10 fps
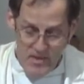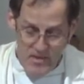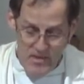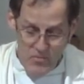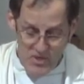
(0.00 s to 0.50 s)

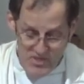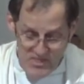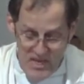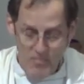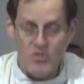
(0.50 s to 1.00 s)
he will
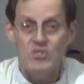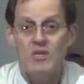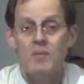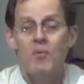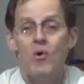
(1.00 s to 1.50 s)
establish and
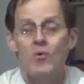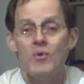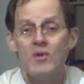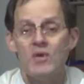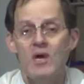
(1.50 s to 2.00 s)
uphold
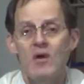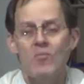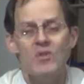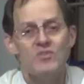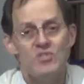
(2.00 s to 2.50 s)
it
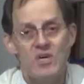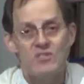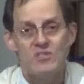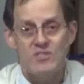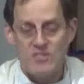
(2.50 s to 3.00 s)
with
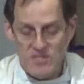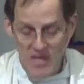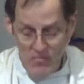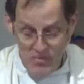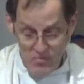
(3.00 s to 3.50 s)
justice
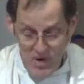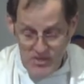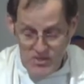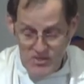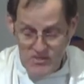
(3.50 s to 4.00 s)
and with
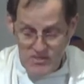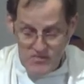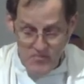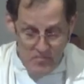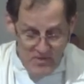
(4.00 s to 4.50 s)
righteousness
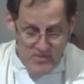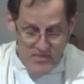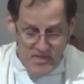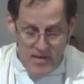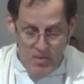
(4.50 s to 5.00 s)
from this
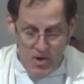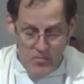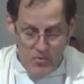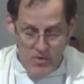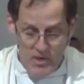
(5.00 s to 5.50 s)
time
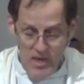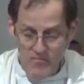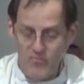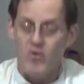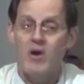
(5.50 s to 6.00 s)
onward
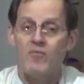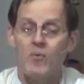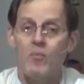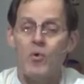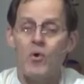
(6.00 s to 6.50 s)
and
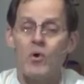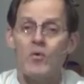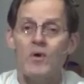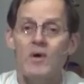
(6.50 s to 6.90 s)
forevermore.